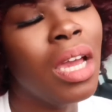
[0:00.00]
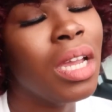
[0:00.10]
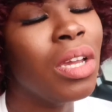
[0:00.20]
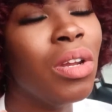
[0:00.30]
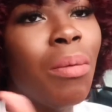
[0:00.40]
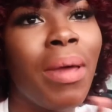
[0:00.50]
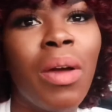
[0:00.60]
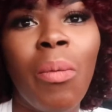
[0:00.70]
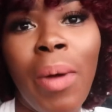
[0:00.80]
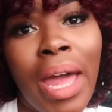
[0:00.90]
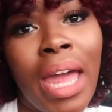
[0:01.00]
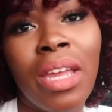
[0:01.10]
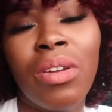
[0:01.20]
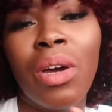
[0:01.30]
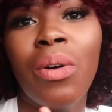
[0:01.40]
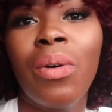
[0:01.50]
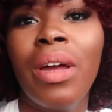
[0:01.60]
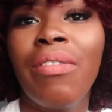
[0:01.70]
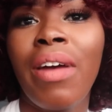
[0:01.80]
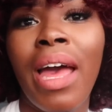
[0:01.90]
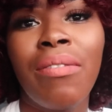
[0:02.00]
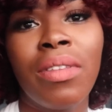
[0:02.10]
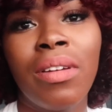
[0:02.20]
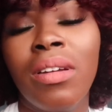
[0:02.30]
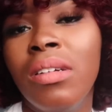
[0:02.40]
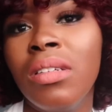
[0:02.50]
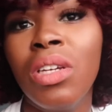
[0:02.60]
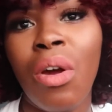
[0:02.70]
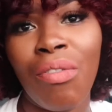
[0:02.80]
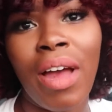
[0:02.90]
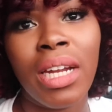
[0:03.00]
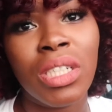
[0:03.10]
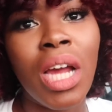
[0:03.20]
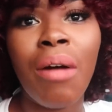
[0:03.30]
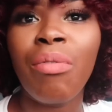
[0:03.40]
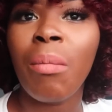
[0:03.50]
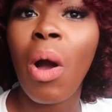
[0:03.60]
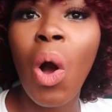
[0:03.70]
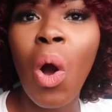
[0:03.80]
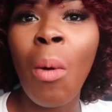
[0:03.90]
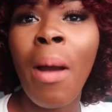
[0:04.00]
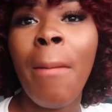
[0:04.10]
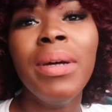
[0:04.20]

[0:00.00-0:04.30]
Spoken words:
you know, make a way, you know, if I have to, you know, find a job from home.